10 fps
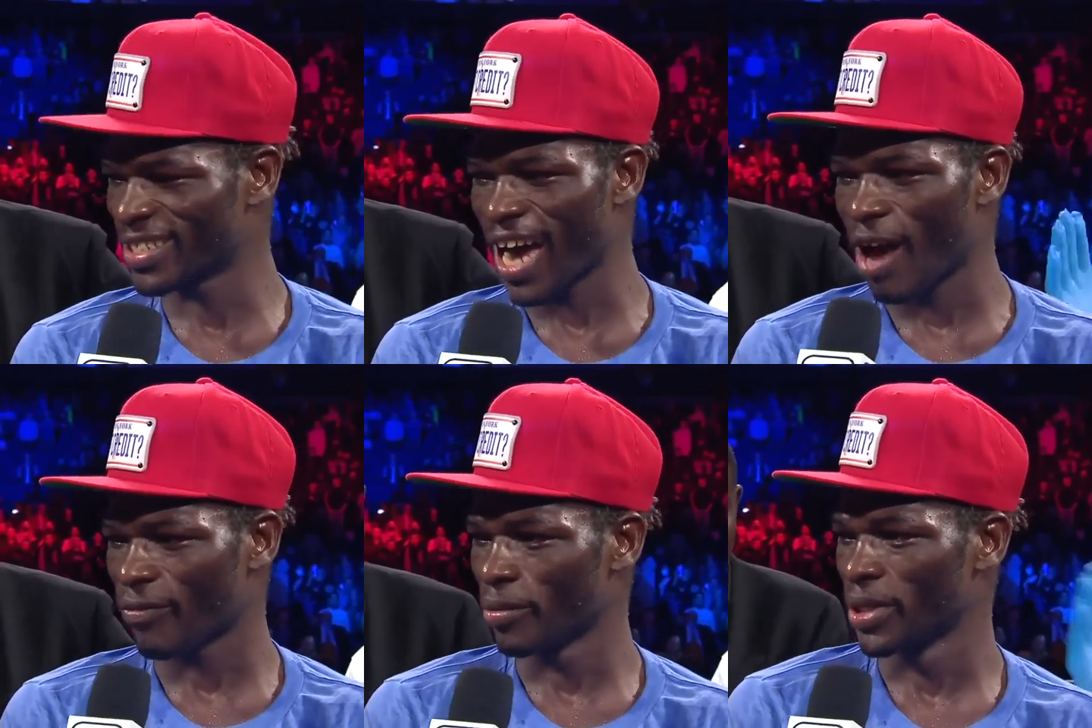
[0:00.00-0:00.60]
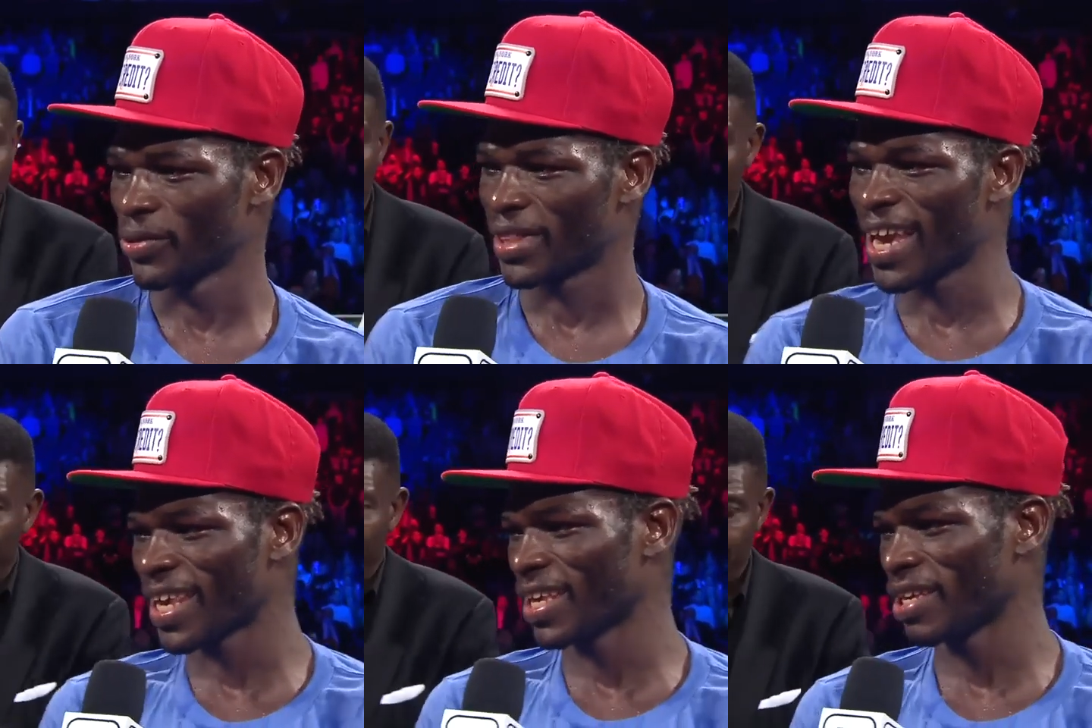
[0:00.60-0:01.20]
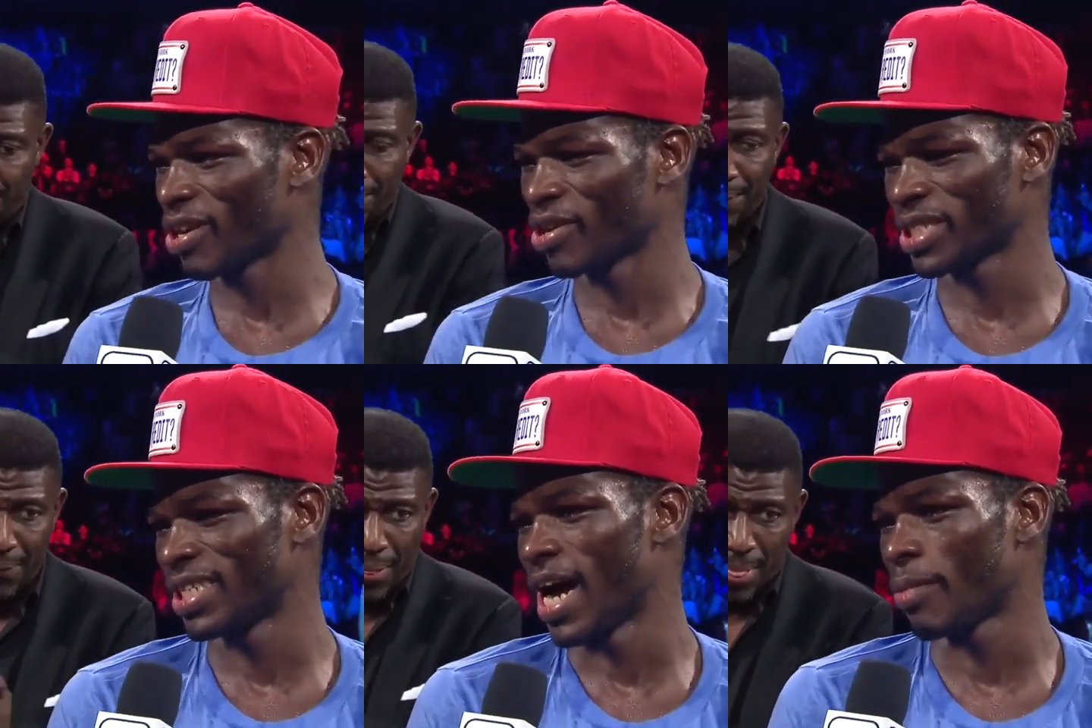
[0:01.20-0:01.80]
just hard for me to take it
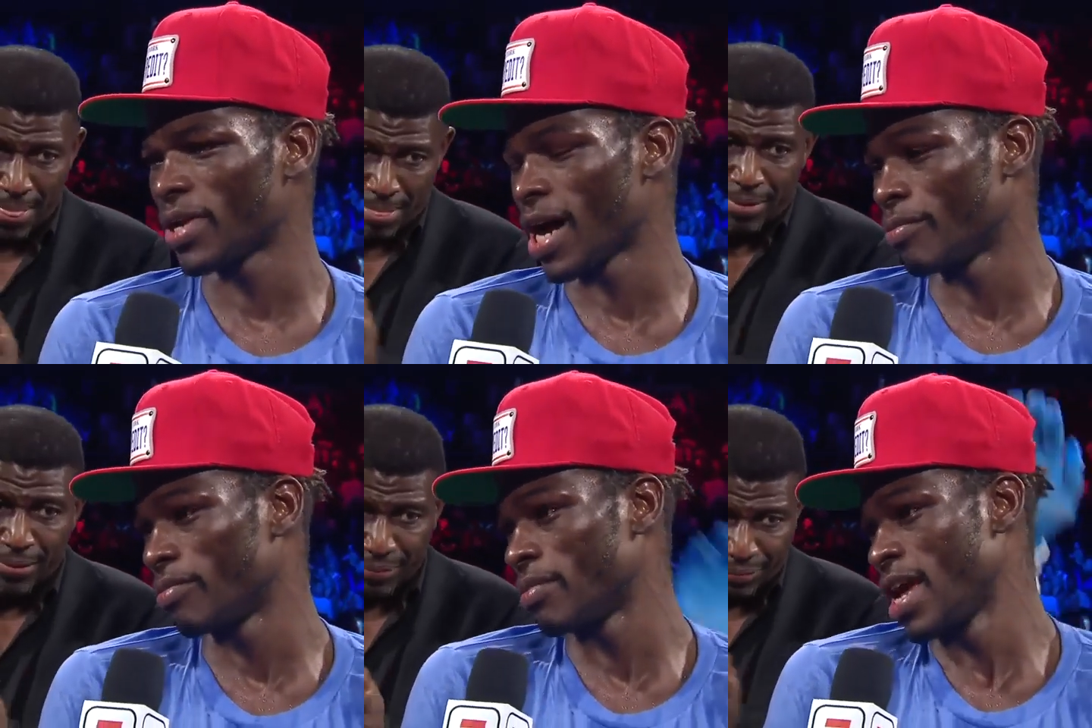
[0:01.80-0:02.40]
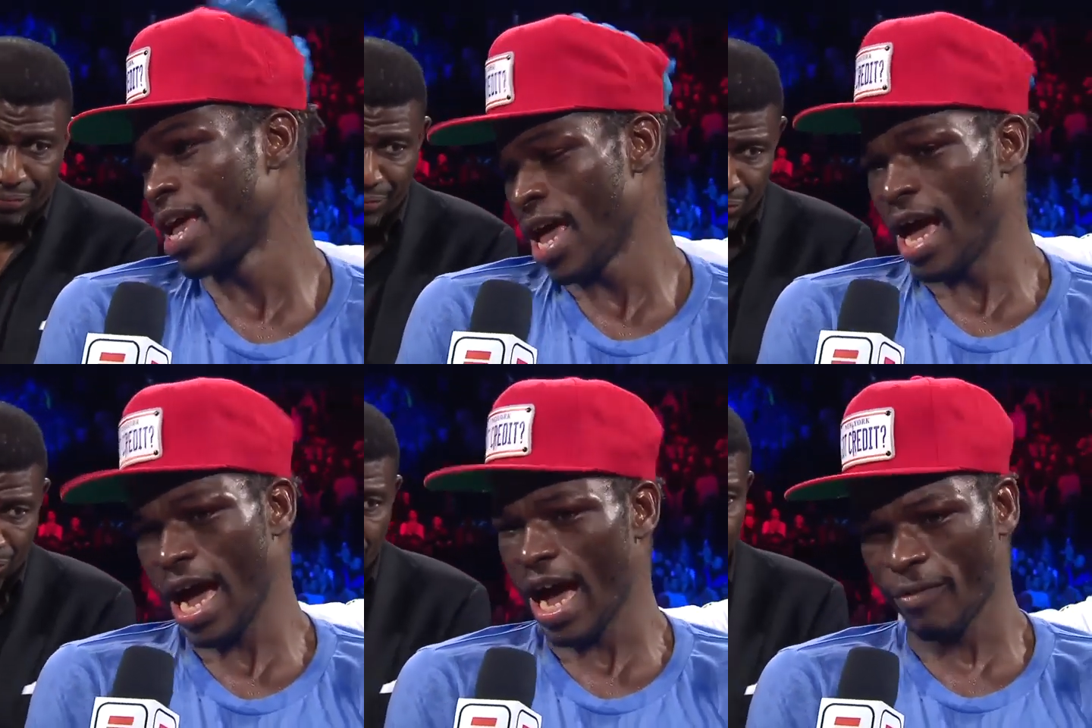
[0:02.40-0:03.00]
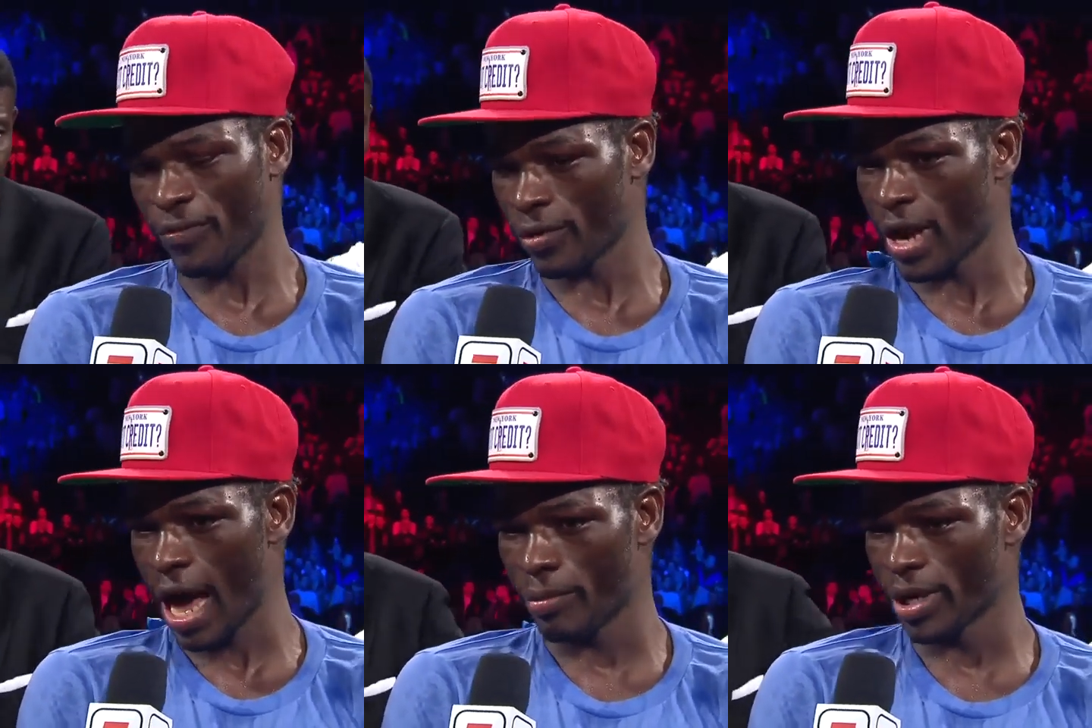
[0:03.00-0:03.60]
because you know, I mean, I'm, I
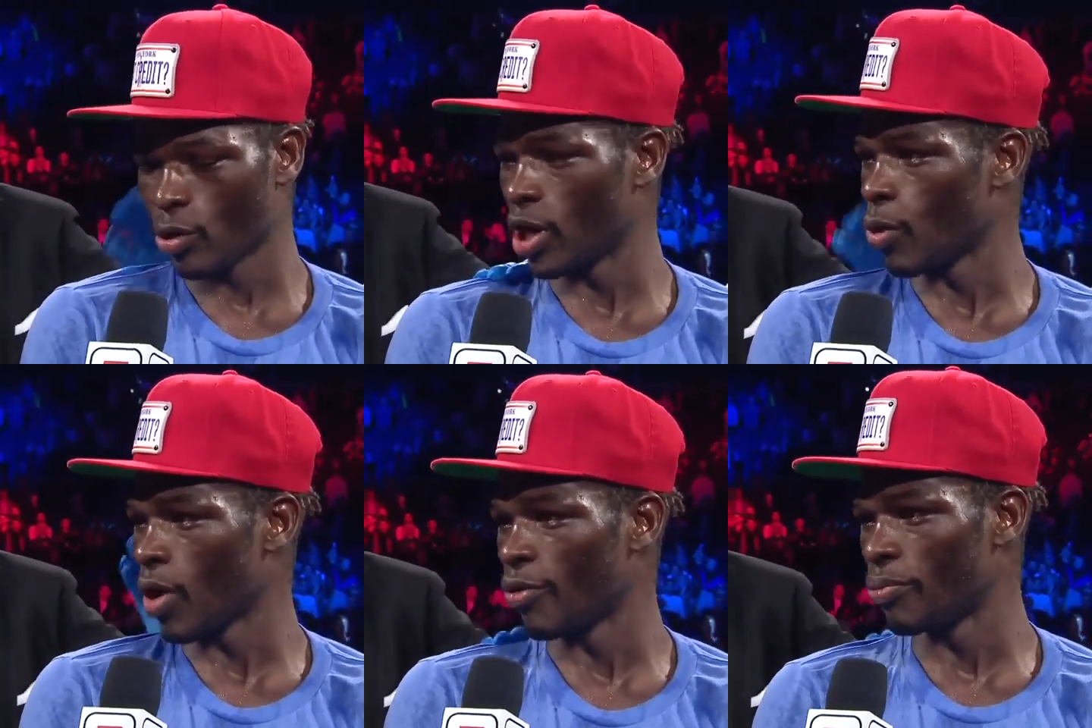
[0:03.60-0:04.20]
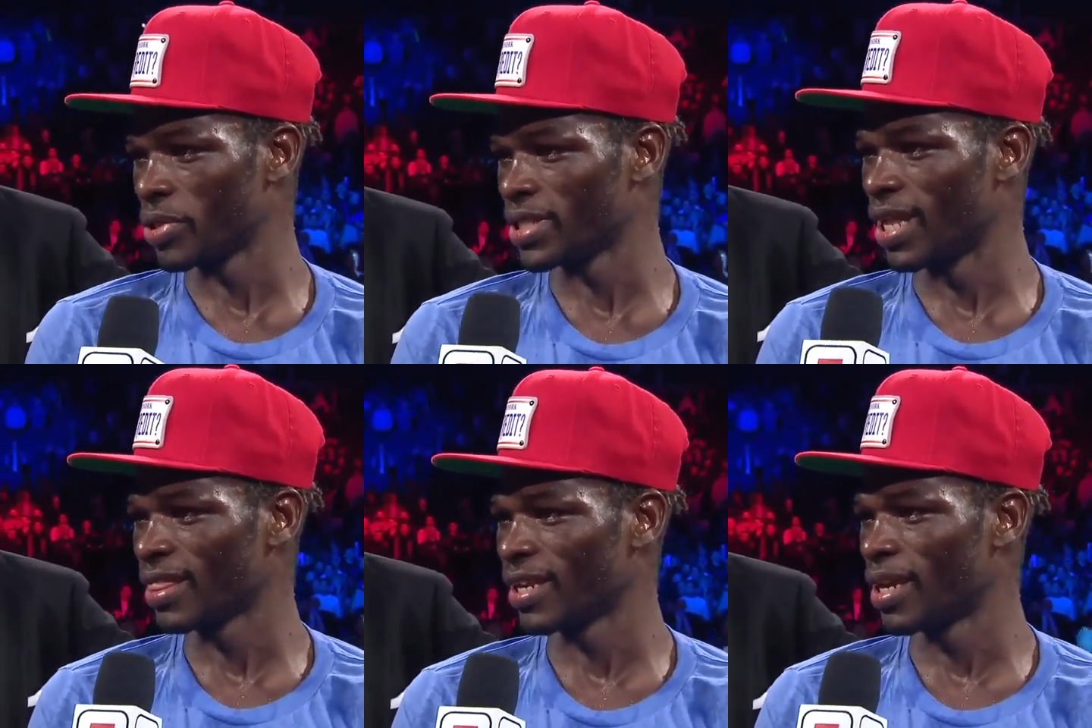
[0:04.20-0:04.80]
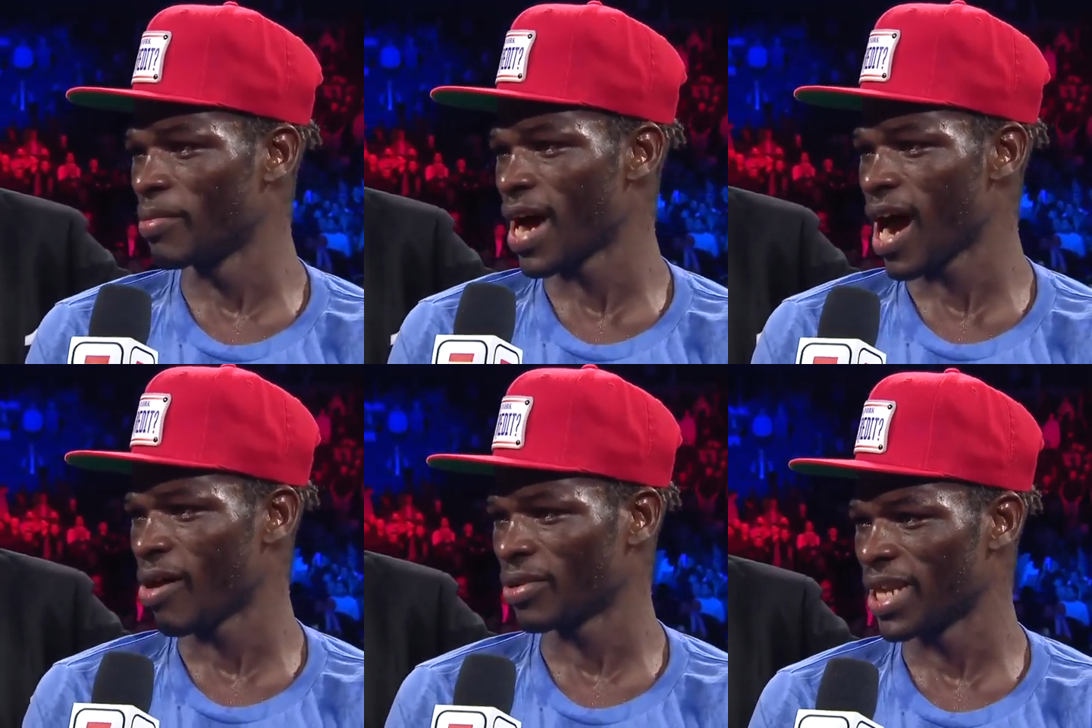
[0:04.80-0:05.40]
feel I'm the only one representing them
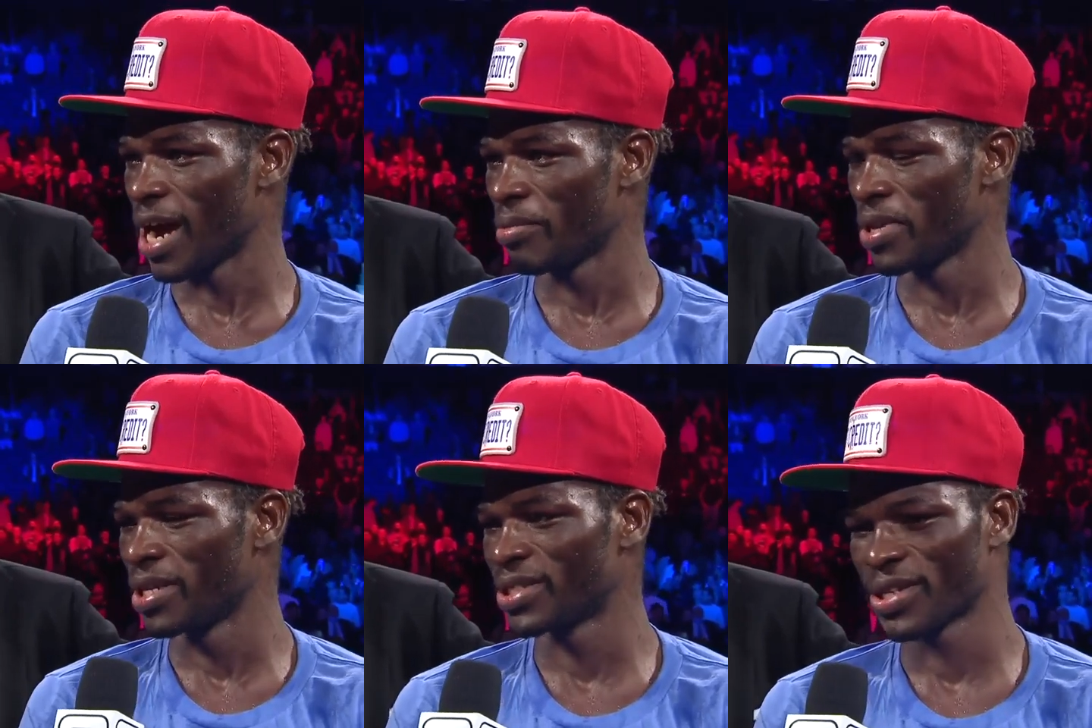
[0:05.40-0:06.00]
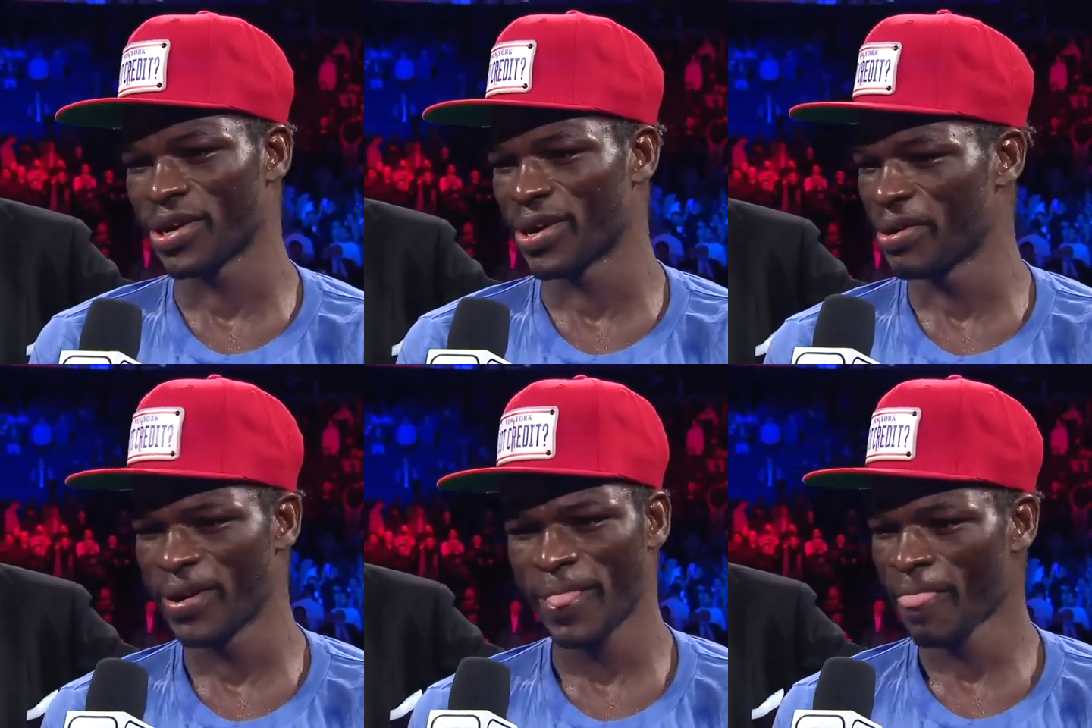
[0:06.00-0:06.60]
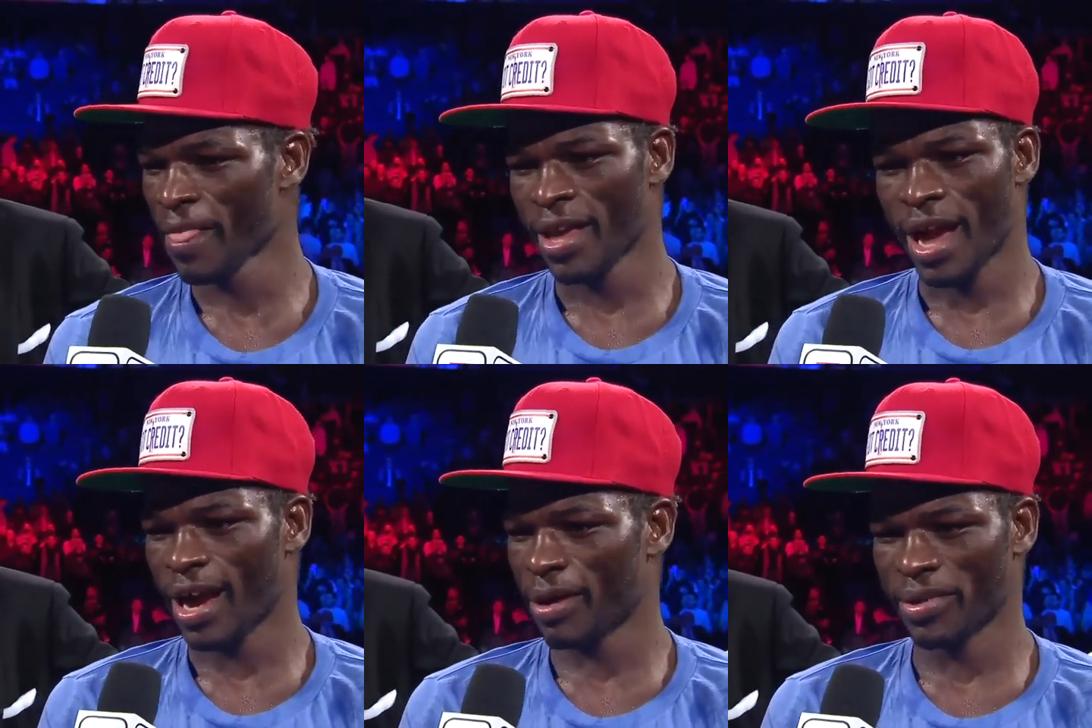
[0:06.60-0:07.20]
now. You know what I mean? So,
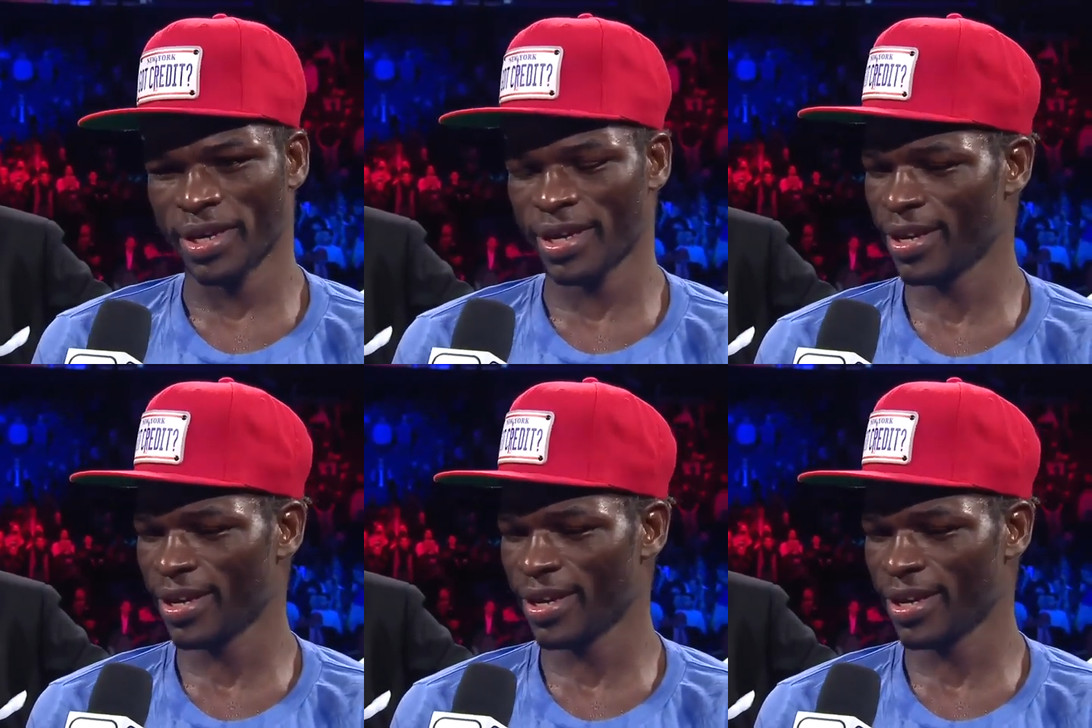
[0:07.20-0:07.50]
I mean,